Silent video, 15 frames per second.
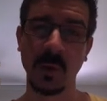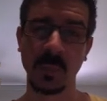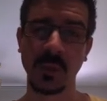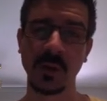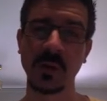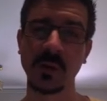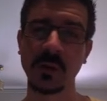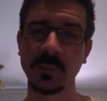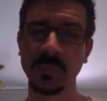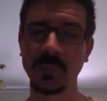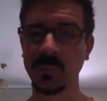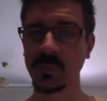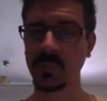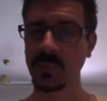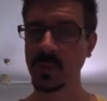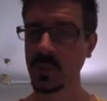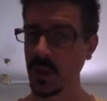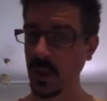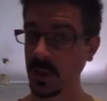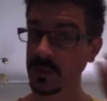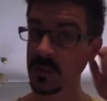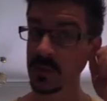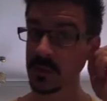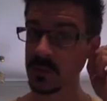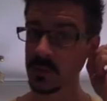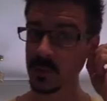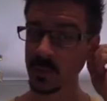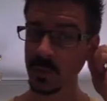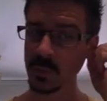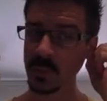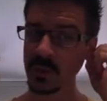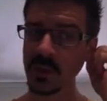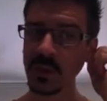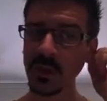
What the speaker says: be accessing it properly.